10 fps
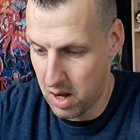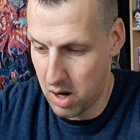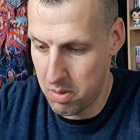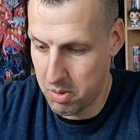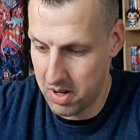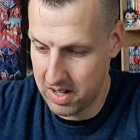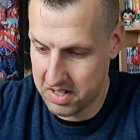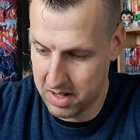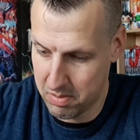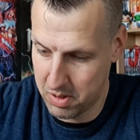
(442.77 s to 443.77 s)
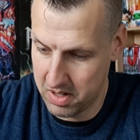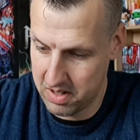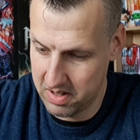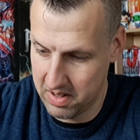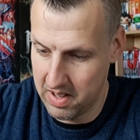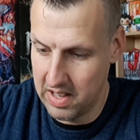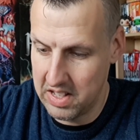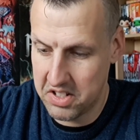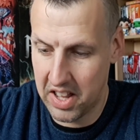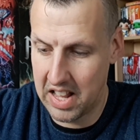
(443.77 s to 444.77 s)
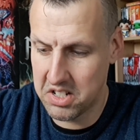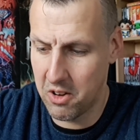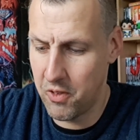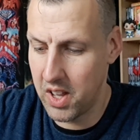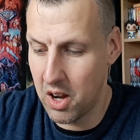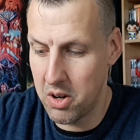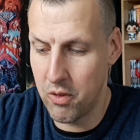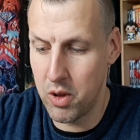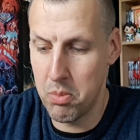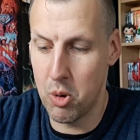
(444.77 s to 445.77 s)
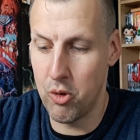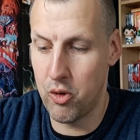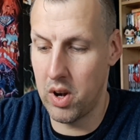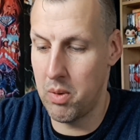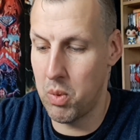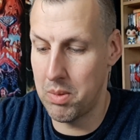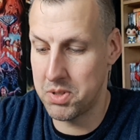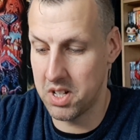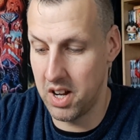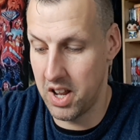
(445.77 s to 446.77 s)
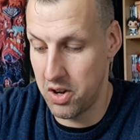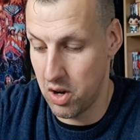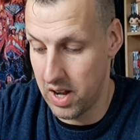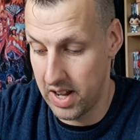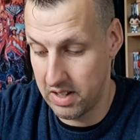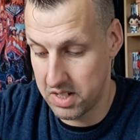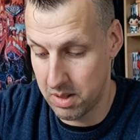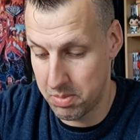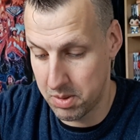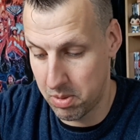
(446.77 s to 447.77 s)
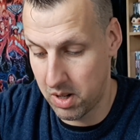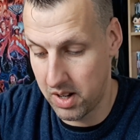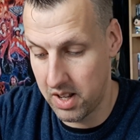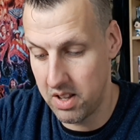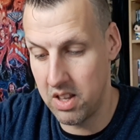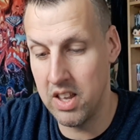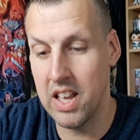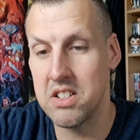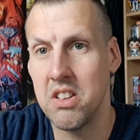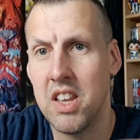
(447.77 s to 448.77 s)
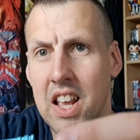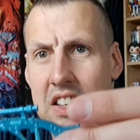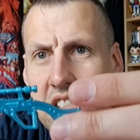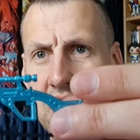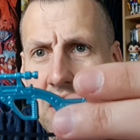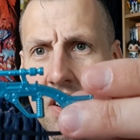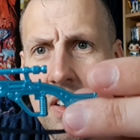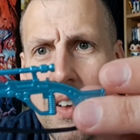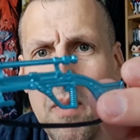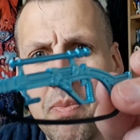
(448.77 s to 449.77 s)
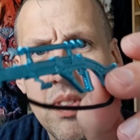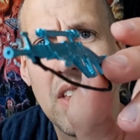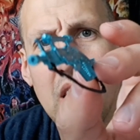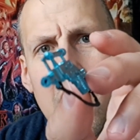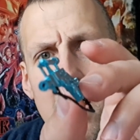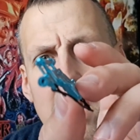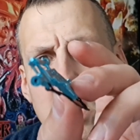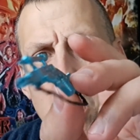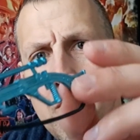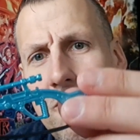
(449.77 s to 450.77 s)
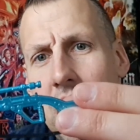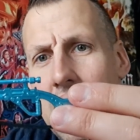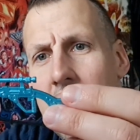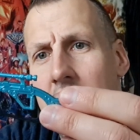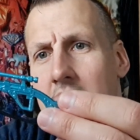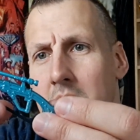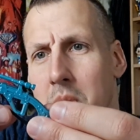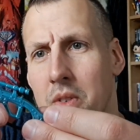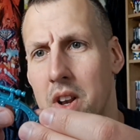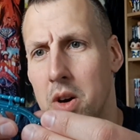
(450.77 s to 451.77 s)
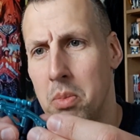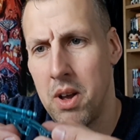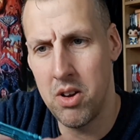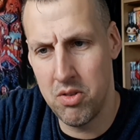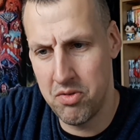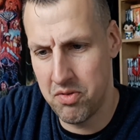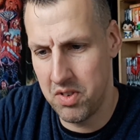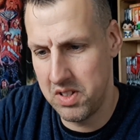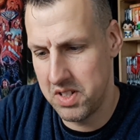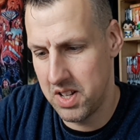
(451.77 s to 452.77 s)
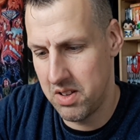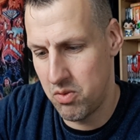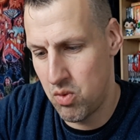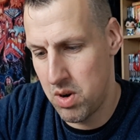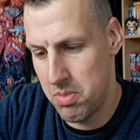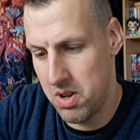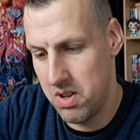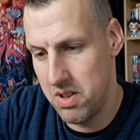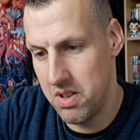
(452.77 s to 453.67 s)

open this up, and so yeah, so I think only if you bought through their website and not a sub-supplier, you get this gun. It's quite thin looking with a little bit of, is that rubber?